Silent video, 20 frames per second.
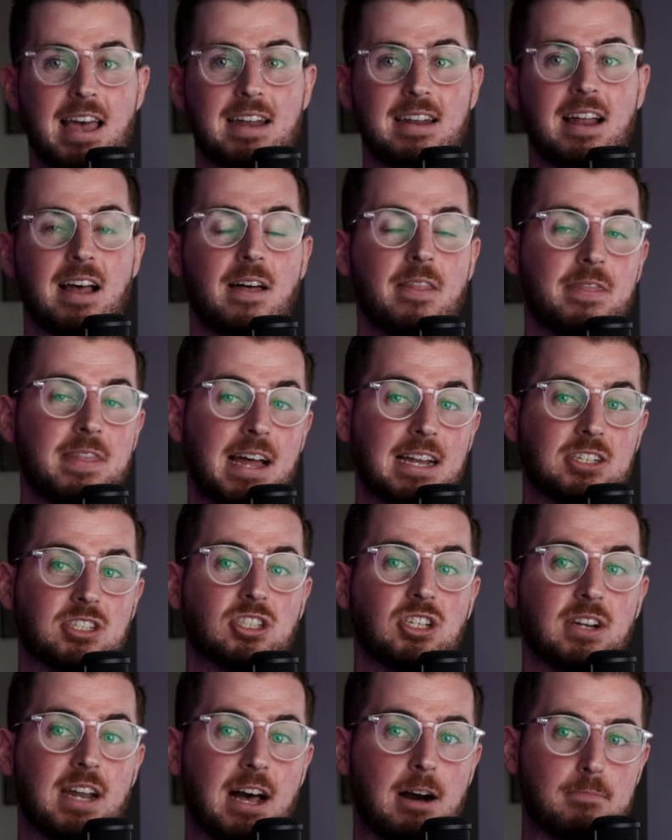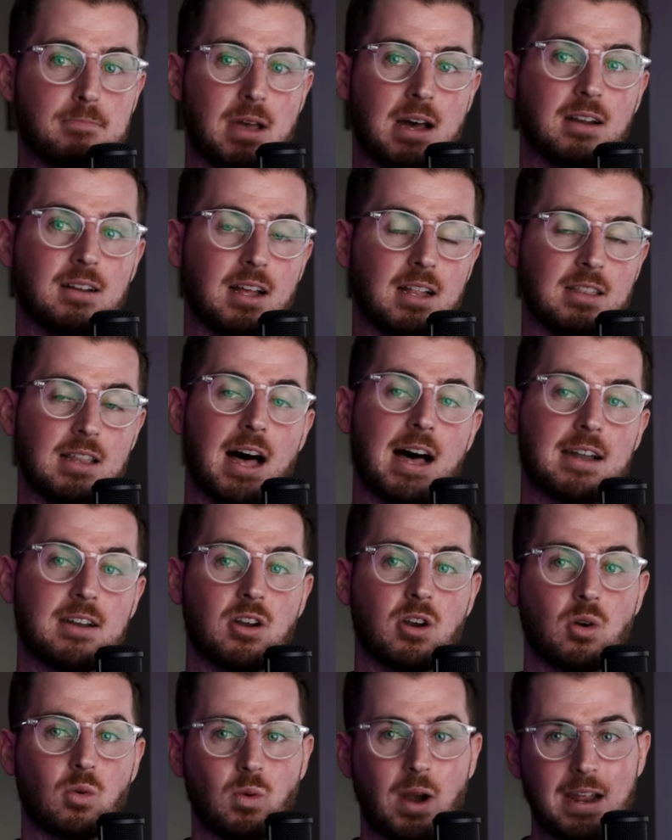and that should help you out a
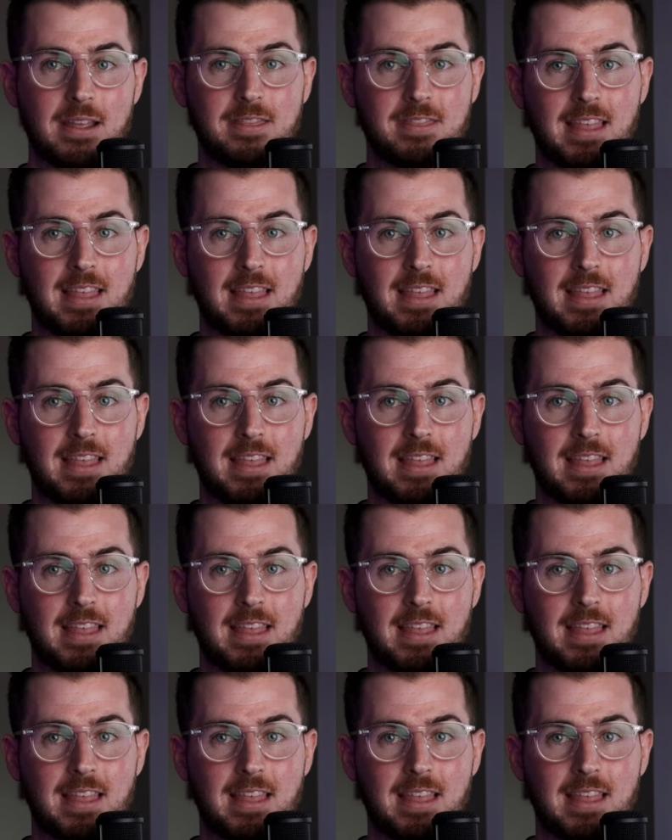lot right